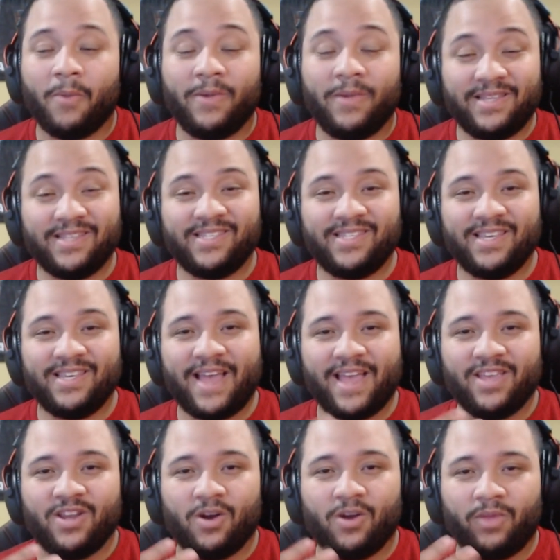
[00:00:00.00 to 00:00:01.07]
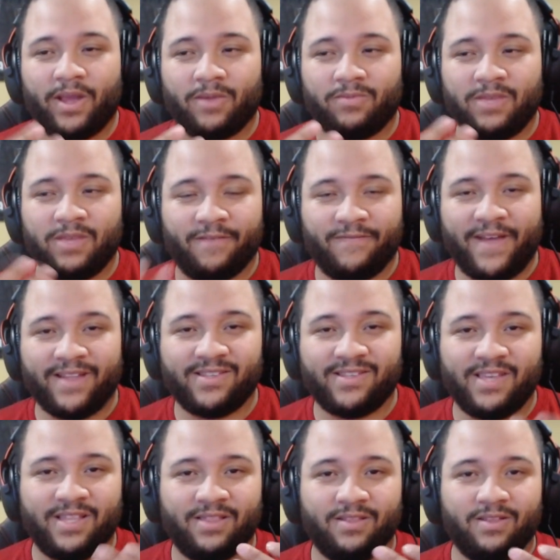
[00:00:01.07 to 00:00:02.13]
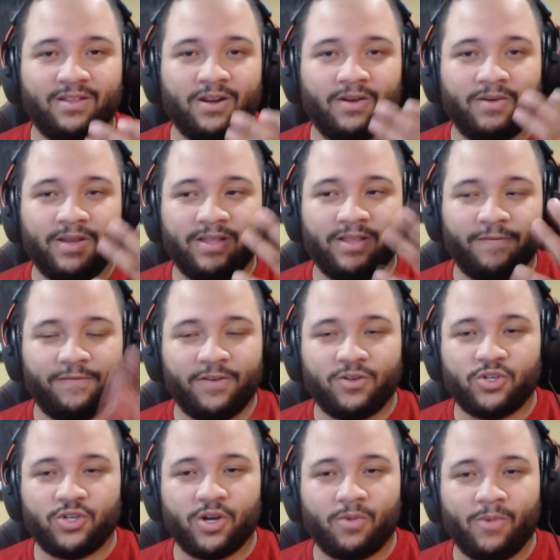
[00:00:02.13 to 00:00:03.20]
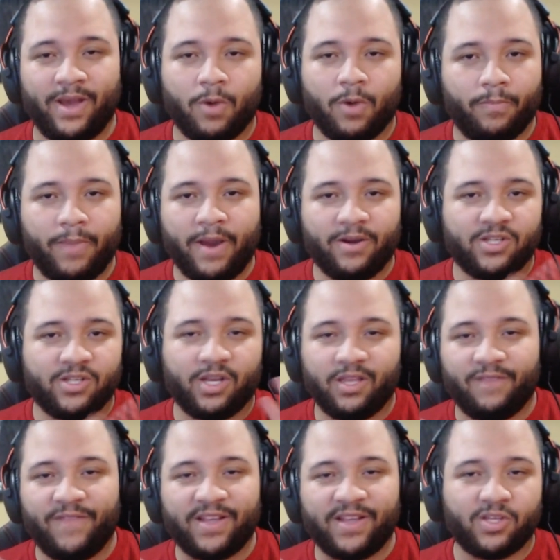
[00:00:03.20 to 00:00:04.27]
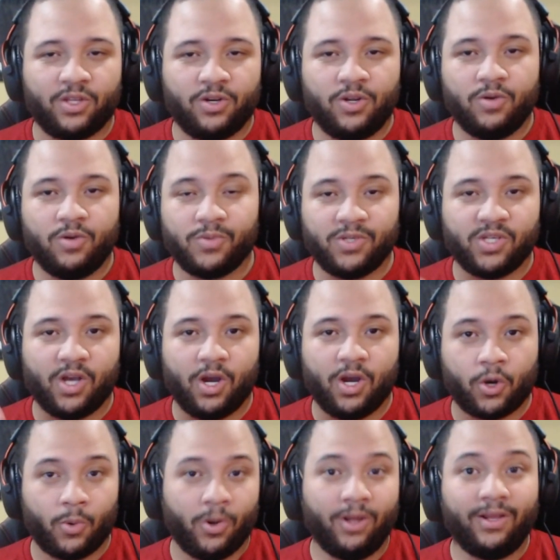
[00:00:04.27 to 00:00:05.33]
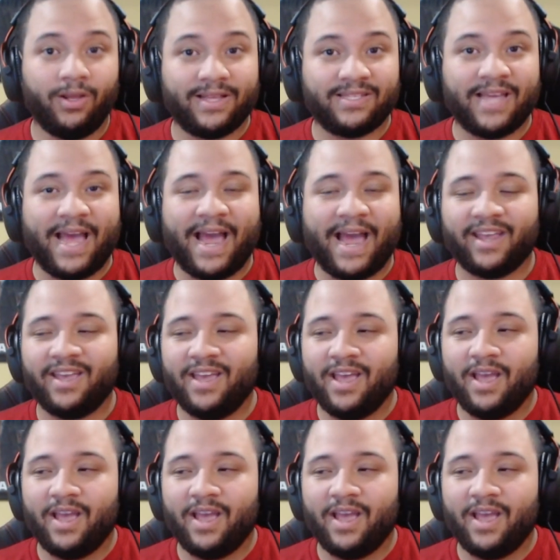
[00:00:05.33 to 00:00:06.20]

But we did see that the events in the future when Barry saw the events on the news, we saw a gorilla attack,